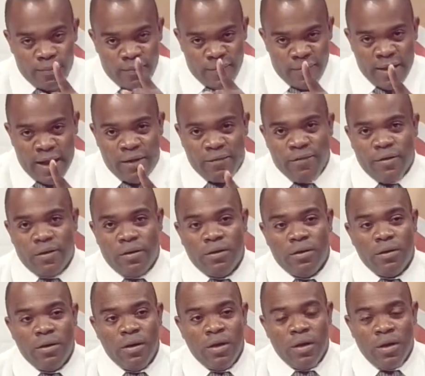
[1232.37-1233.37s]
Never.
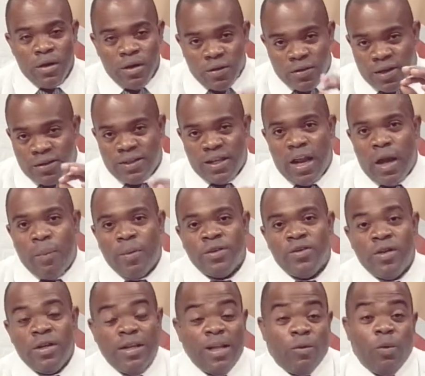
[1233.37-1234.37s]
So it's an
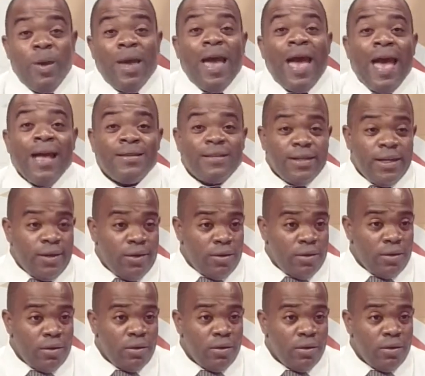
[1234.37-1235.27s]
opportunity that we are asking.